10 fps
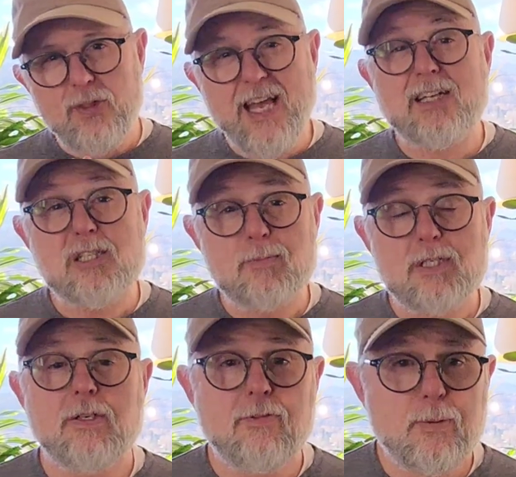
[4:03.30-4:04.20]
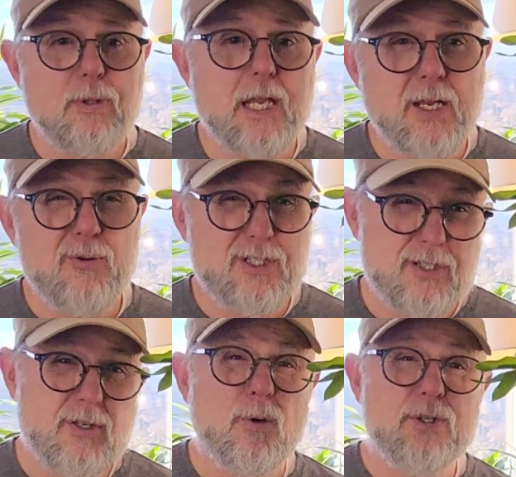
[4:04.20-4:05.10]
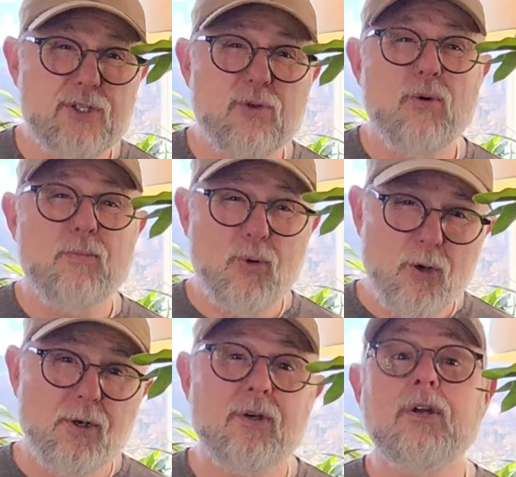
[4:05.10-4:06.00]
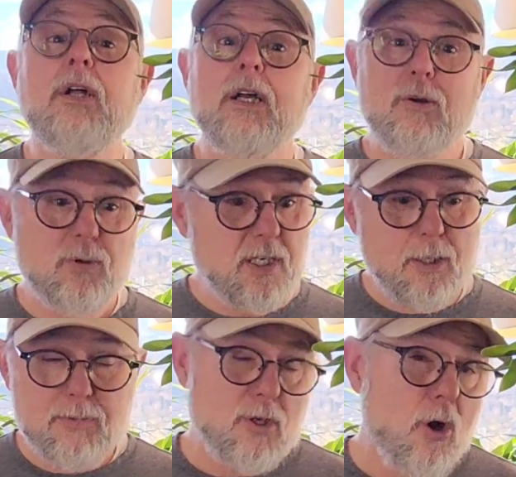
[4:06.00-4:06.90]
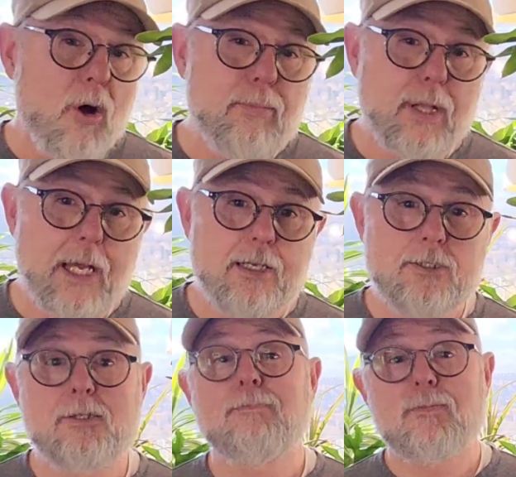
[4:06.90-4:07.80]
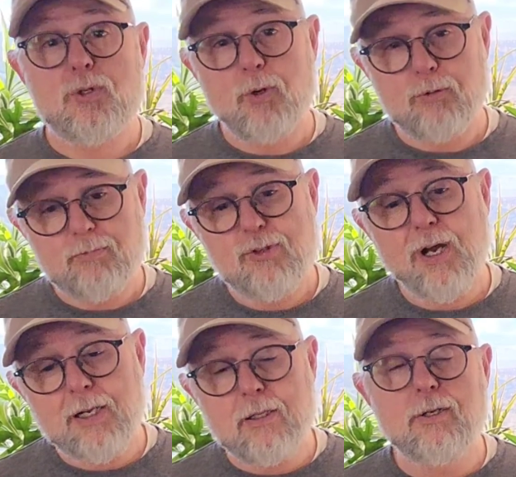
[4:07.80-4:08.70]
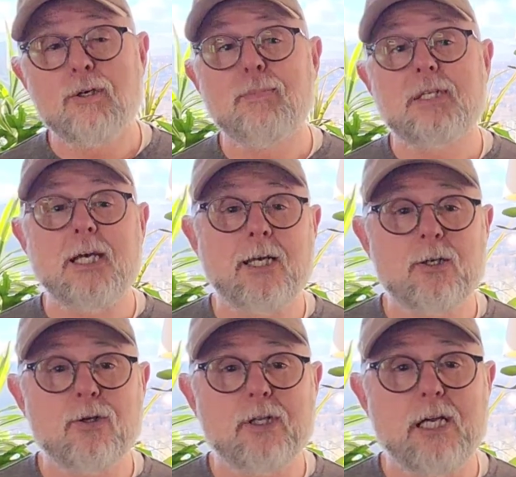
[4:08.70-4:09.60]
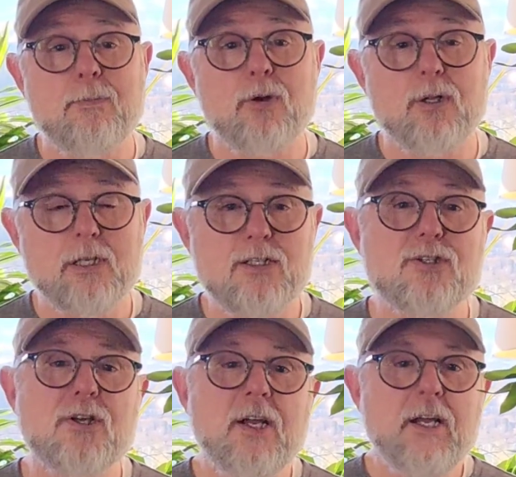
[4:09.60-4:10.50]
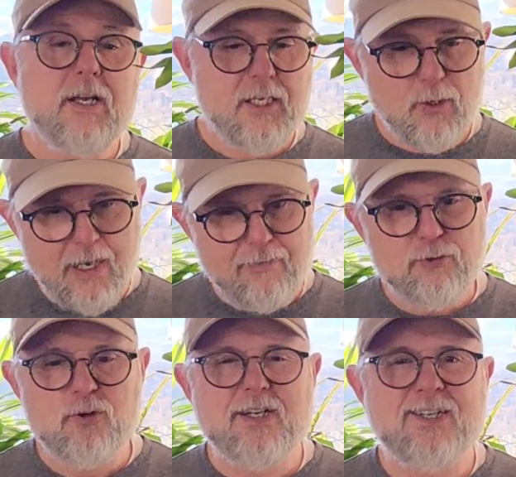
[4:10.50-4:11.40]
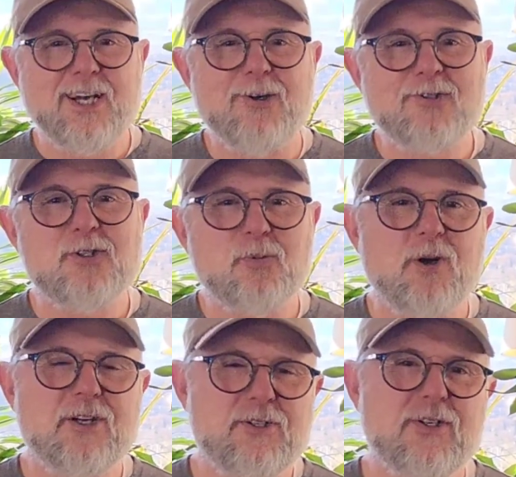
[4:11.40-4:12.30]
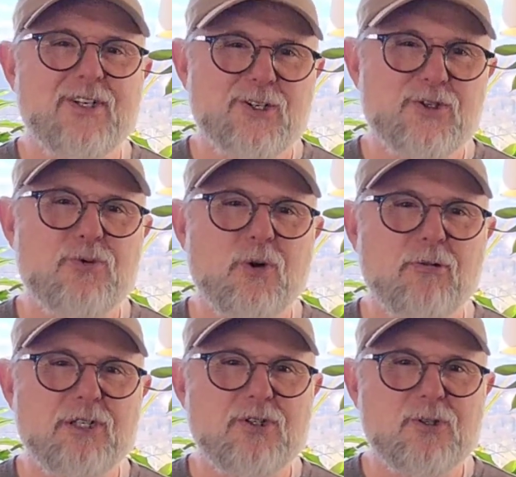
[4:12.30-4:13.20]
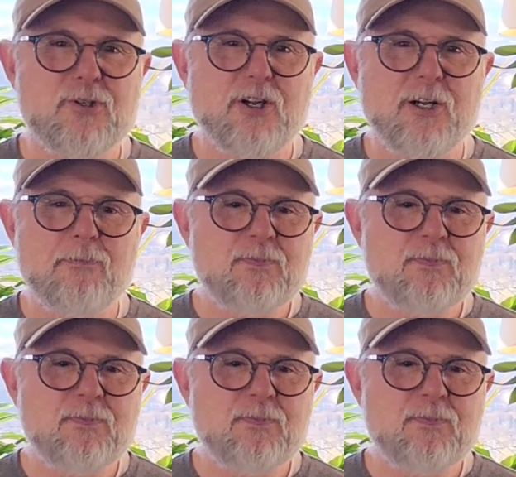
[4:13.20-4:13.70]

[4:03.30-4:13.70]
that specific plant, which is always so important when it comes to all plants. So try and learn the botanical name, or at least, you know, have it written down somewhere so you can do some more research on it.